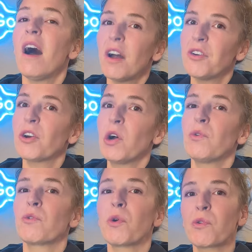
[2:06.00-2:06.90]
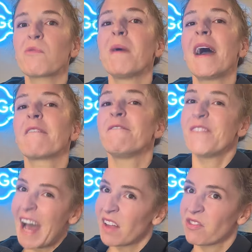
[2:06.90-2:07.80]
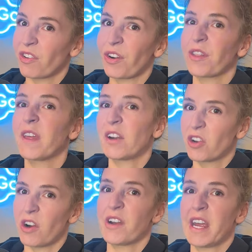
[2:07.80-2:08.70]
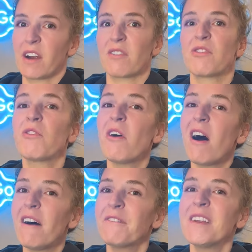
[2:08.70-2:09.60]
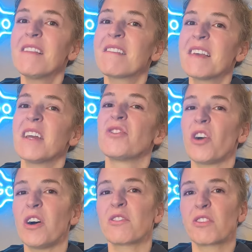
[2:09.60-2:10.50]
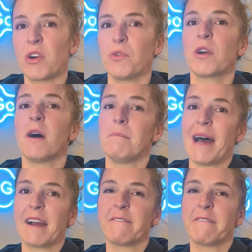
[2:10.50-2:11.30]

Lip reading: Undercoat grows back faster than guard hairs. You'll often see a dog's coat come back